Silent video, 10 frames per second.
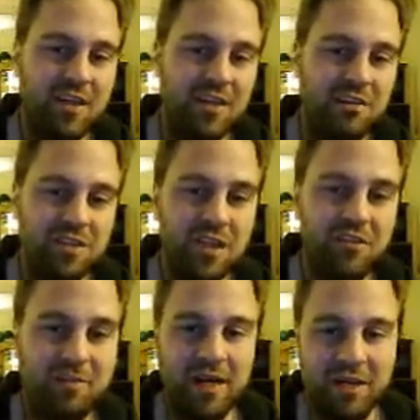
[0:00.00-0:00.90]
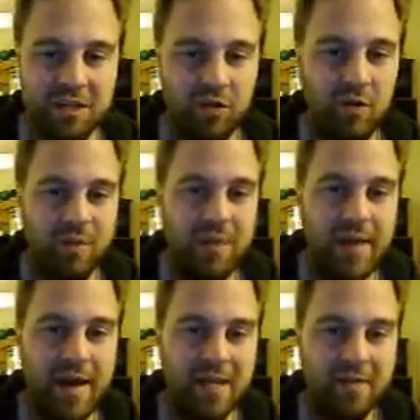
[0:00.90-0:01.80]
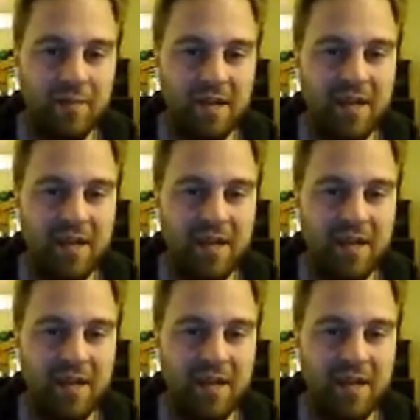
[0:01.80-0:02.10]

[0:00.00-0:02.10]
usually his buddies show up to back him up.